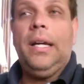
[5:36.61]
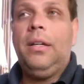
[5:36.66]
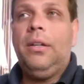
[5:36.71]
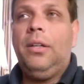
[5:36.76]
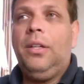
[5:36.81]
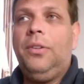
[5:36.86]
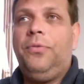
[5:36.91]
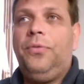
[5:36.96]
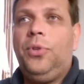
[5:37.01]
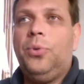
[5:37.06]

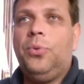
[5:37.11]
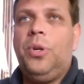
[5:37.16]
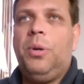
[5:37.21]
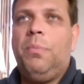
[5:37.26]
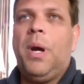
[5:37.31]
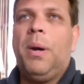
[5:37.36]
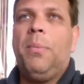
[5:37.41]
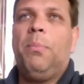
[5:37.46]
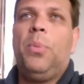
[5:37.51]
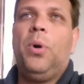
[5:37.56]
If you
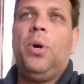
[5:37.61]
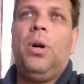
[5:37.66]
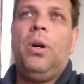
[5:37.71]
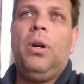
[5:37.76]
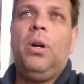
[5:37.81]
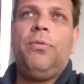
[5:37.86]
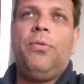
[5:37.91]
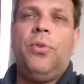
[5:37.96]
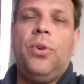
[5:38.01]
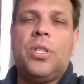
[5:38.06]

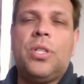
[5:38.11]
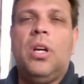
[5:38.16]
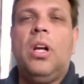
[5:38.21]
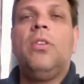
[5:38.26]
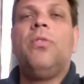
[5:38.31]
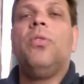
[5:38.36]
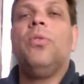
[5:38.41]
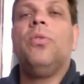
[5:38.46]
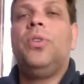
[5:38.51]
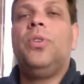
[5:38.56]
remember, first
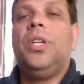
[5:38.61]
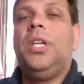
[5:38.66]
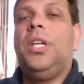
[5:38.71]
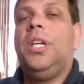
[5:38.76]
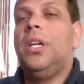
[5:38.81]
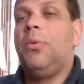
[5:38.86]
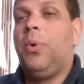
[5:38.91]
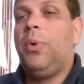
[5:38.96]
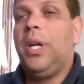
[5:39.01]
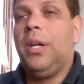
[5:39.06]
half of the
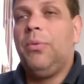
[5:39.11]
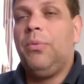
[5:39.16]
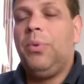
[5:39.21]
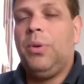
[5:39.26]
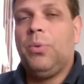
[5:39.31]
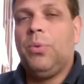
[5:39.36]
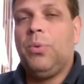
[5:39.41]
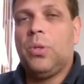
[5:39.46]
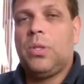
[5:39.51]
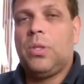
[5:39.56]
year, we
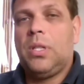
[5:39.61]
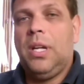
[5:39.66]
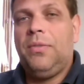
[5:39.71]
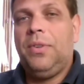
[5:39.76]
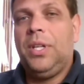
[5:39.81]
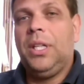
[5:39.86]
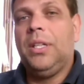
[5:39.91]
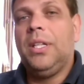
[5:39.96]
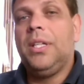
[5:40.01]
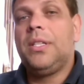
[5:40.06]
was
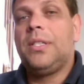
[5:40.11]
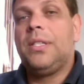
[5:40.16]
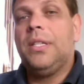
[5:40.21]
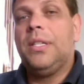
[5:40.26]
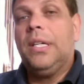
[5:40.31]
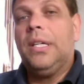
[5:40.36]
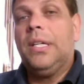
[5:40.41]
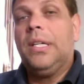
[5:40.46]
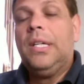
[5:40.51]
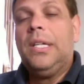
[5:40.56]
having this
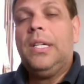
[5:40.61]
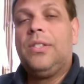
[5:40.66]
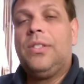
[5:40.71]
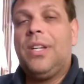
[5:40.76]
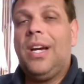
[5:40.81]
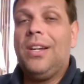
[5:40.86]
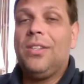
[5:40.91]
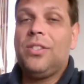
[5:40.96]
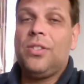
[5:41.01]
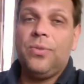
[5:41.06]

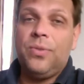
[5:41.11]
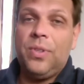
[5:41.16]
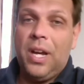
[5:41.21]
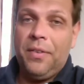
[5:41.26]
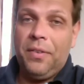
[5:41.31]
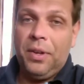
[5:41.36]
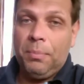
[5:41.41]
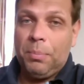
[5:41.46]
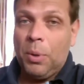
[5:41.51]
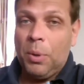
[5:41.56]
Science of
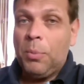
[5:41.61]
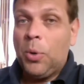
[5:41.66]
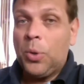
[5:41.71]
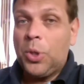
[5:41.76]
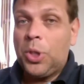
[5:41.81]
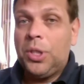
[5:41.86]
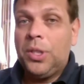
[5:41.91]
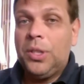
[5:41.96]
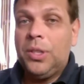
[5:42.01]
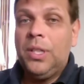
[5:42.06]
Diving
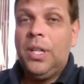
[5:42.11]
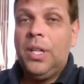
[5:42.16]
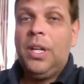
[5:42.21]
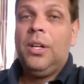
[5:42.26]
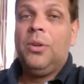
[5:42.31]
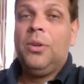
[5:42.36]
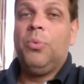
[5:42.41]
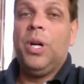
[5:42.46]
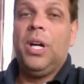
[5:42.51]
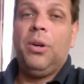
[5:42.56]
promotion,
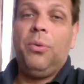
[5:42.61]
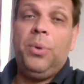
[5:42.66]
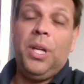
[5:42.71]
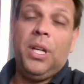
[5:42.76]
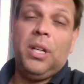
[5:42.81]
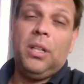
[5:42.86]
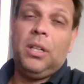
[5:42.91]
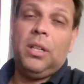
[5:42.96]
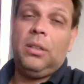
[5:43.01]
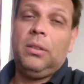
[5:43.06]
where
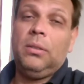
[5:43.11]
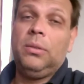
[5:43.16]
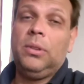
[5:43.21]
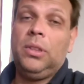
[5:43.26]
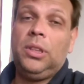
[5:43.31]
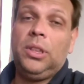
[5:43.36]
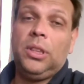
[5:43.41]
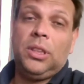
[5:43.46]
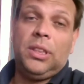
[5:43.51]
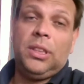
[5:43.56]
we'll
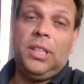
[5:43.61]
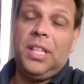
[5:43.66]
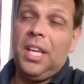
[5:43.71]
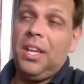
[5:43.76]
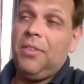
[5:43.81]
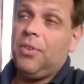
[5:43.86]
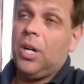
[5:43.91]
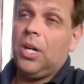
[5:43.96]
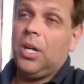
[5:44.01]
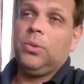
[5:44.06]
just
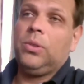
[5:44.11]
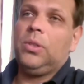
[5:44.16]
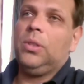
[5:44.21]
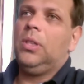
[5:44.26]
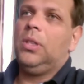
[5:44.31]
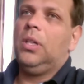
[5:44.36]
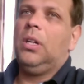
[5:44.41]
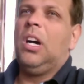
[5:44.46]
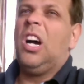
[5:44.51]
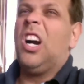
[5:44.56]
give out
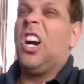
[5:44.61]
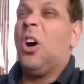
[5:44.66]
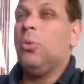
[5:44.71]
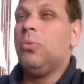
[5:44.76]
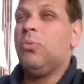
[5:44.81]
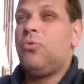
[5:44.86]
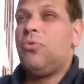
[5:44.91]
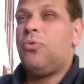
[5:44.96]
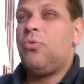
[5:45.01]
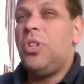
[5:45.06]
around
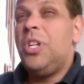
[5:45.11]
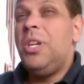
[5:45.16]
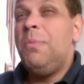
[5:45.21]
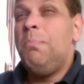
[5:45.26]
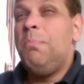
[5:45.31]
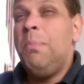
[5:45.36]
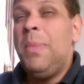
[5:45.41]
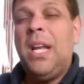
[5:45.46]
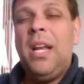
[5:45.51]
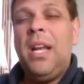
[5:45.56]
3
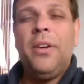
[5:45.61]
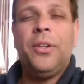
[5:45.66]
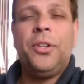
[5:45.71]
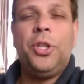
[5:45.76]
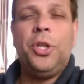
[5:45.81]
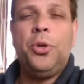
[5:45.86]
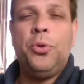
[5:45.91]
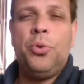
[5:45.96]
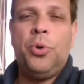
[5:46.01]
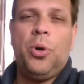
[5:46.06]
million
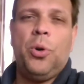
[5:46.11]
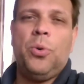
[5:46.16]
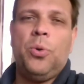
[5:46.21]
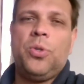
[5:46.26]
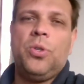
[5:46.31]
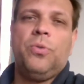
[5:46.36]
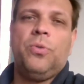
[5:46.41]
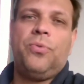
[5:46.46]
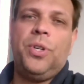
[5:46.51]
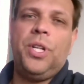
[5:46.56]
euros
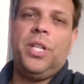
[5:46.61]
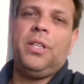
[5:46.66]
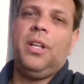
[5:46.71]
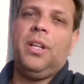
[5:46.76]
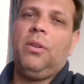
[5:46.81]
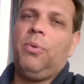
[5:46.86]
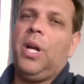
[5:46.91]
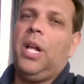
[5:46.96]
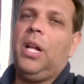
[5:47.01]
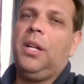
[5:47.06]
of
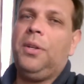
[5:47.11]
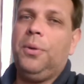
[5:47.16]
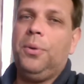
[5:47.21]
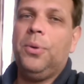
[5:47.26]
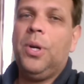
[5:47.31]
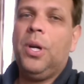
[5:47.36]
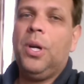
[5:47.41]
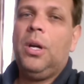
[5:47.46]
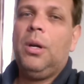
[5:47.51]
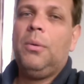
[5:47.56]
retail value
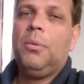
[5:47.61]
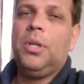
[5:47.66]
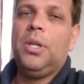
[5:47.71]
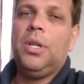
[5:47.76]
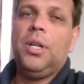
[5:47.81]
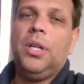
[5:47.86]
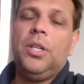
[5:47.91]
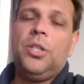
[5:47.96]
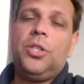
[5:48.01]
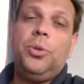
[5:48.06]

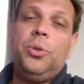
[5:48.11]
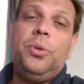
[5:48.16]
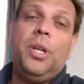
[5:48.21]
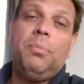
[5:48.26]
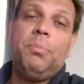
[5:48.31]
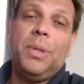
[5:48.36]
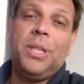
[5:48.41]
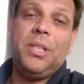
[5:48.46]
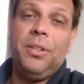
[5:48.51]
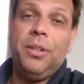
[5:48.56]

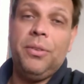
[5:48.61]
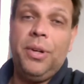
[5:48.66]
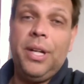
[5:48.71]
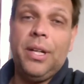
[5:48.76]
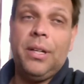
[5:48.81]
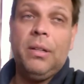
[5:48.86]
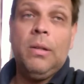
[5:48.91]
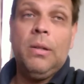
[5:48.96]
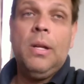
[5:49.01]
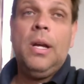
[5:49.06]
student
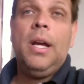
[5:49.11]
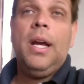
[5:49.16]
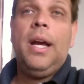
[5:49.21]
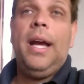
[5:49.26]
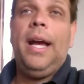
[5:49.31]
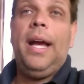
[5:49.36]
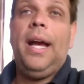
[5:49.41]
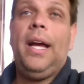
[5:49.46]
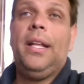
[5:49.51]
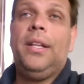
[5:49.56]
material.
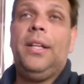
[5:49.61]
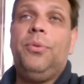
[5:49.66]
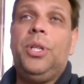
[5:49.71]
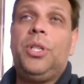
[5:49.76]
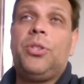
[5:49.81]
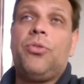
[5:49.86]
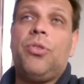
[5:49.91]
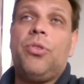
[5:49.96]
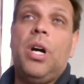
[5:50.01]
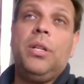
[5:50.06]
And we
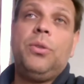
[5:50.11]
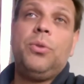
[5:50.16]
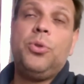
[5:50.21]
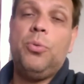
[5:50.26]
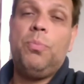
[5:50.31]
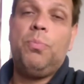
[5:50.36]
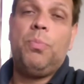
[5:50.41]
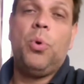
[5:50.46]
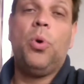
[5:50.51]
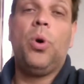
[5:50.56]
try to
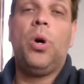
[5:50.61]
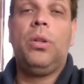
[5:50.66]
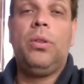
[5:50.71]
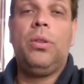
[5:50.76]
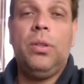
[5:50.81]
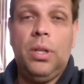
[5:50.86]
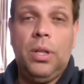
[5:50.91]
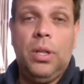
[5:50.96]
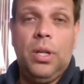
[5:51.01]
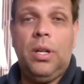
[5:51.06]
support
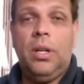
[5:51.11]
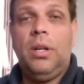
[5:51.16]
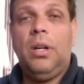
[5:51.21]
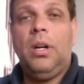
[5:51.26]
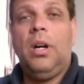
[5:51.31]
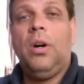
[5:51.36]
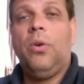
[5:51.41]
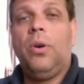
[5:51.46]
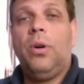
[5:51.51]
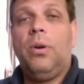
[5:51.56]

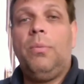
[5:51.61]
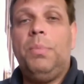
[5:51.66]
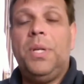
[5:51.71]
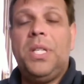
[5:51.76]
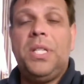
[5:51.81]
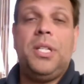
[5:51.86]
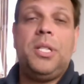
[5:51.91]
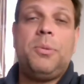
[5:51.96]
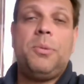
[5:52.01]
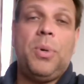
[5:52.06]
our
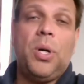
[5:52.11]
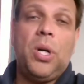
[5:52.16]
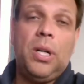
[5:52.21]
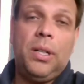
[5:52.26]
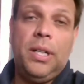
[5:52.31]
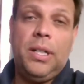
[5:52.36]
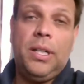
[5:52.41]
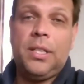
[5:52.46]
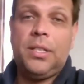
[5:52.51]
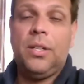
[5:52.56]
business
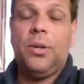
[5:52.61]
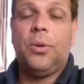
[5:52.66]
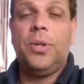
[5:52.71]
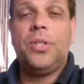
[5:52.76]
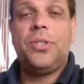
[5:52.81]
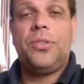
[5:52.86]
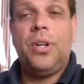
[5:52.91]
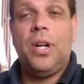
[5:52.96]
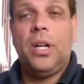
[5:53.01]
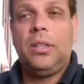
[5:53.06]
partners, our
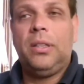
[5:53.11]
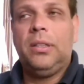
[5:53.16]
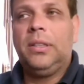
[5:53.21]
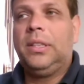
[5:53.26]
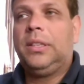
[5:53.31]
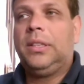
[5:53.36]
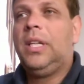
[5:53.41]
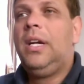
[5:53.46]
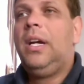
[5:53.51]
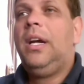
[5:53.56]

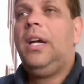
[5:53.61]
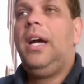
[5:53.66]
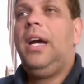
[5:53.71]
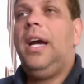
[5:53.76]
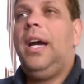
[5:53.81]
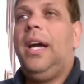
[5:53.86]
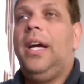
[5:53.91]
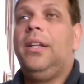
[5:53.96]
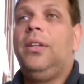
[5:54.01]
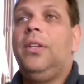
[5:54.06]
instructors,
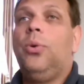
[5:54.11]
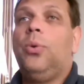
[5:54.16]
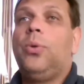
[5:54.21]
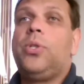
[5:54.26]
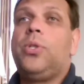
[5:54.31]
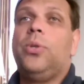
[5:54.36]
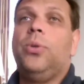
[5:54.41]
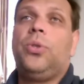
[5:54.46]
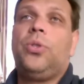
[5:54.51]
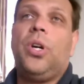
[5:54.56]
and
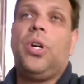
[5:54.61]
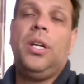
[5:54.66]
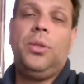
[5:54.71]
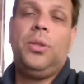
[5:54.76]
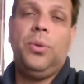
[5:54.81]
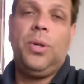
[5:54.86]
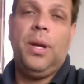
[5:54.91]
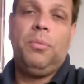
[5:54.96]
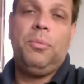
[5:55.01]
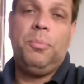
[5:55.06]
also try to
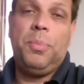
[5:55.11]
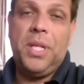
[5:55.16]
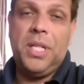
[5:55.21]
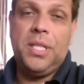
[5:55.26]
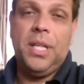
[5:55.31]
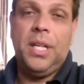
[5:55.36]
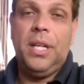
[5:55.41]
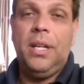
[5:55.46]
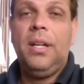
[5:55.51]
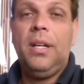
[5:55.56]
get
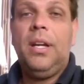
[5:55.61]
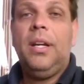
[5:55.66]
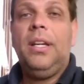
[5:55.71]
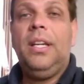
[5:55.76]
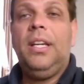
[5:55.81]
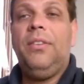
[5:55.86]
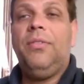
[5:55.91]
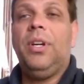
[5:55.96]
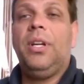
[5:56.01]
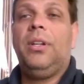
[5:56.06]
busy
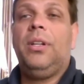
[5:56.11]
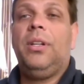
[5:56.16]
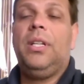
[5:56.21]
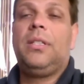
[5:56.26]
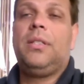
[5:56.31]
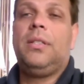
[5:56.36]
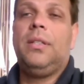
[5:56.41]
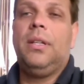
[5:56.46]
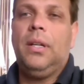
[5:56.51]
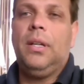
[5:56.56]
even
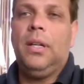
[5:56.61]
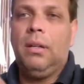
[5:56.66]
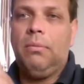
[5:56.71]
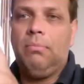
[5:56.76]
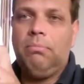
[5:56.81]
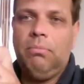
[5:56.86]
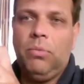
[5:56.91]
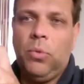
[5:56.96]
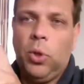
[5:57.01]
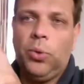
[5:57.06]
this
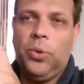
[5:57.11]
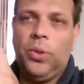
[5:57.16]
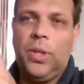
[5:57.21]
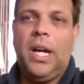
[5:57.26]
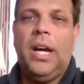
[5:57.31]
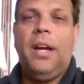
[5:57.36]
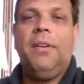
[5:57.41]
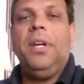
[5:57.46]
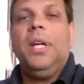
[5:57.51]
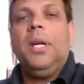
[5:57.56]

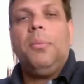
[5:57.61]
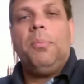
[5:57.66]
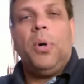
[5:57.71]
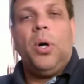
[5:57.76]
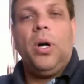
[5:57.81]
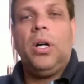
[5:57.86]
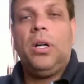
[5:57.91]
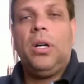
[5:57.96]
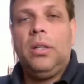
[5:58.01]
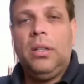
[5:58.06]
non-diving
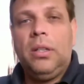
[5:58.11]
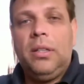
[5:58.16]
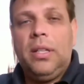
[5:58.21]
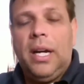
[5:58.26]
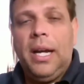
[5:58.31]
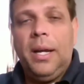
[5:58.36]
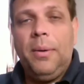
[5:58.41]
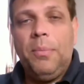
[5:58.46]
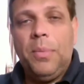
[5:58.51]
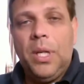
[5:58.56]

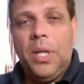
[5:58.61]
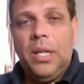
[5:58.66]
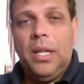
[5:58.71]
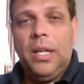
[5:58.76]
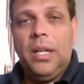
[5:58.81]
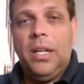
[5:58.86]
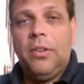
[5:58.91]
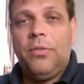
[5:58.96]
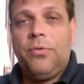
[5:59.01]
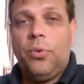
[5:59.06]
time
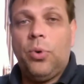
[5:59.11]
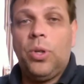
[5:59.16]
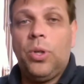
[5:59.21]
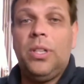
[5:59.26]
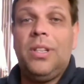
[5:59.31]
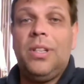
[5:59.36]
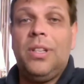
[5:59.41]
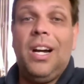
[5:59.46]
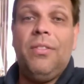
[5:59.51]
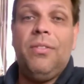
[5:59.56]
for the
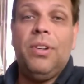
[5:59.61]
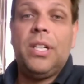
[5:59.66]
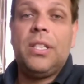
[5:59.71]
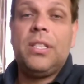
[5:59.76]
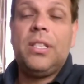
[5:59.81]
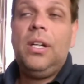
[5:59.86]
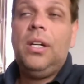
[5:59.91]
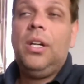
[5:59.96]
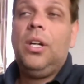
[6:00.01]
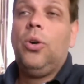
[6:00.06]

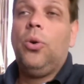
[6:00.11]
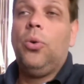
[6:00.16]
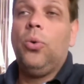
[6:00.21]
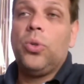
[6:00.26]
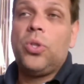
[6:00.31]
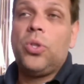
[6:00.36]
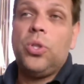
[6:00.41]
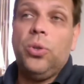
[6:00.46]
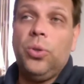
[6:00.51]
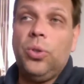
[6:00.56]
divers,
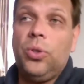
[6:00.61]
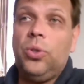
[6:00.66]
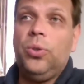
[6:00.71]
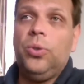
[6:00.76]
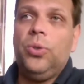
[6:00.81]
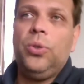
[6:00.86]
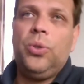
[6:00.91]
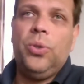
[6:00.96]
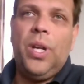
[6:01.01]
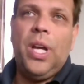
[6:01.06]
also
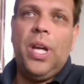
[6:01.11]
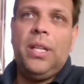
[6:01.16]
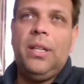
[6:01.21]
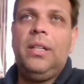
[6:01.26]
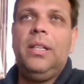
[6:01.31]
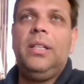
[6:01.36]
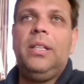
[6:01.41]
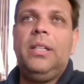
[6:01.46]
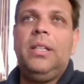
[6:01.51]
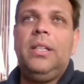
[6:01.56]
to get a
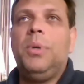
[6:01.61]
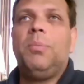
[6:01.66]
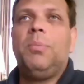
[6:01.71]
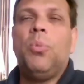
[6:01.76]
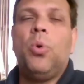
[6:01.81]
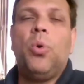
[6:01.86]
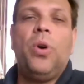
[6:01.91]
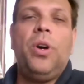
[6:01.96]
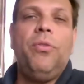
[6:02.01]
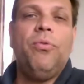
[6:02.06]
little bit
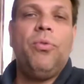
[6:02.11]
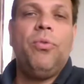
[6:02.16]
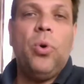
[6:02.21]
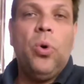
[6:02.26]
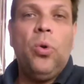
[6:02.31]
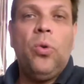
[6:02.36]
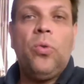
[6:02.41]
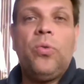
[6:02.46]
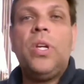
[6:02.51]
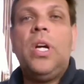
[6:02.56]
more involved.